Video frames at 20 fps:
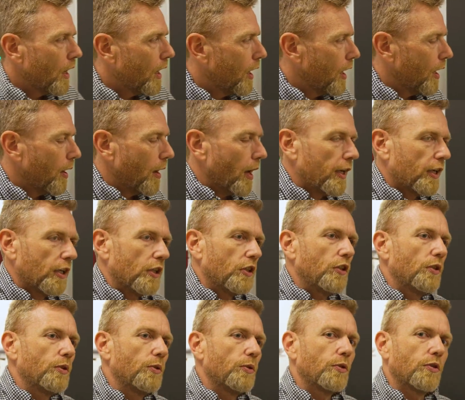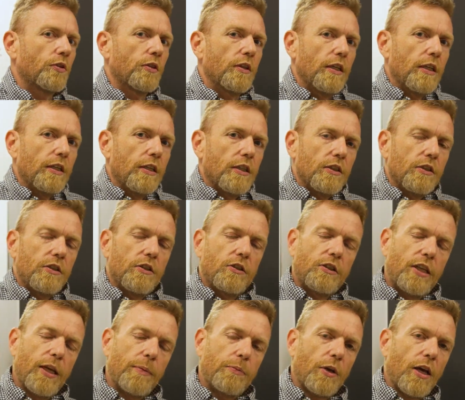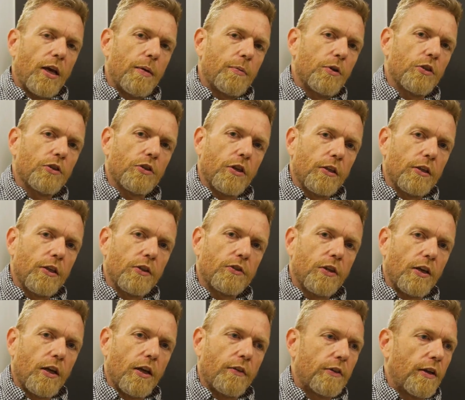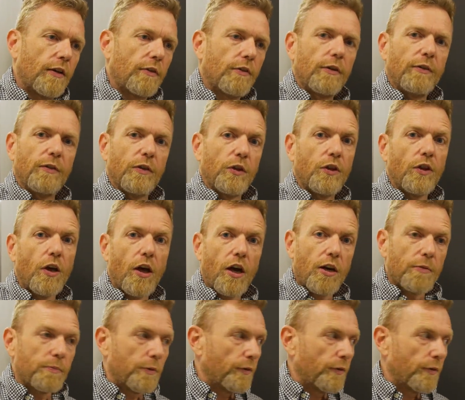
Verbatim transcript: Uh, I can use tip diameters on this that I've never even thought of